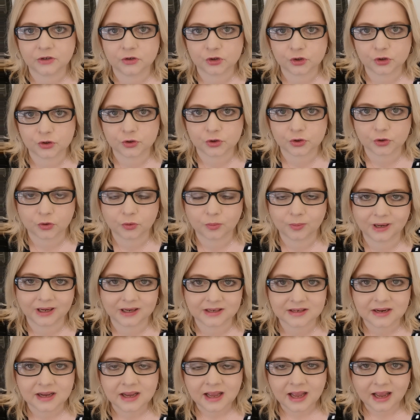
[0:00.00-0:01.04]
the Jewish
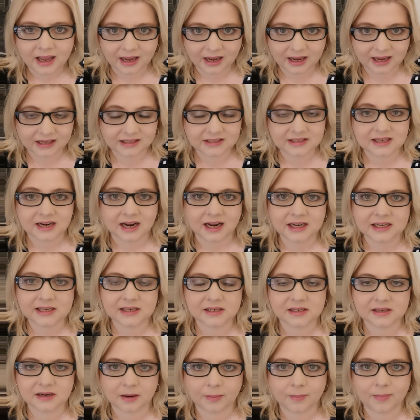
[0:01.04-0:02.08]
homeland against
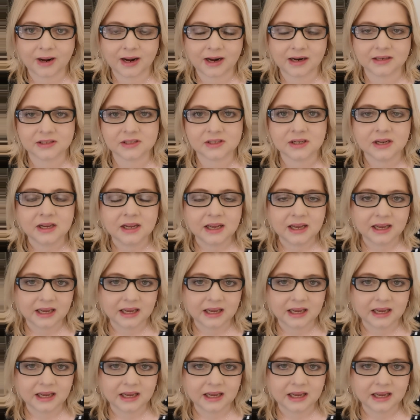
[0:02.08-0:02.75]
ISIS Hamas